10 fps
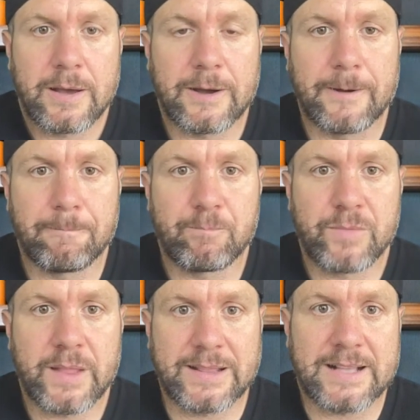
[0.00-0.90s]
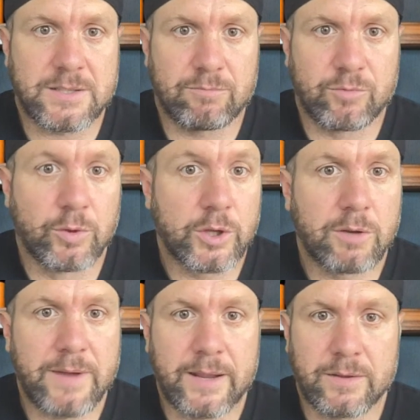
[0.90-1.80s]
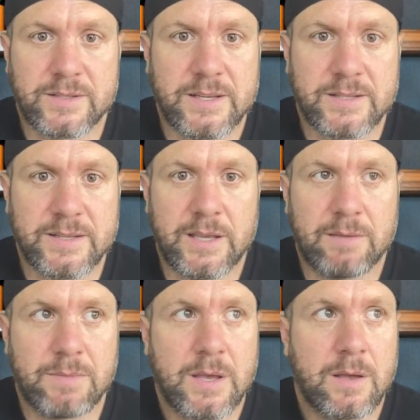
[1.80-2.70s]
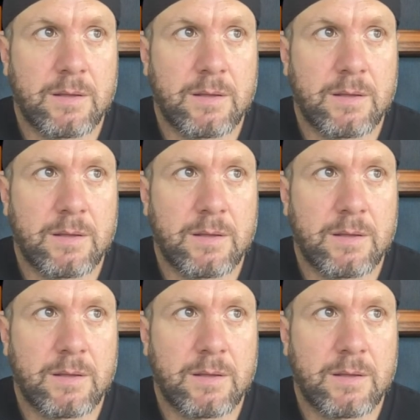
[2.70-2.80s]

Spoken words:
Like that's a really good regular season team.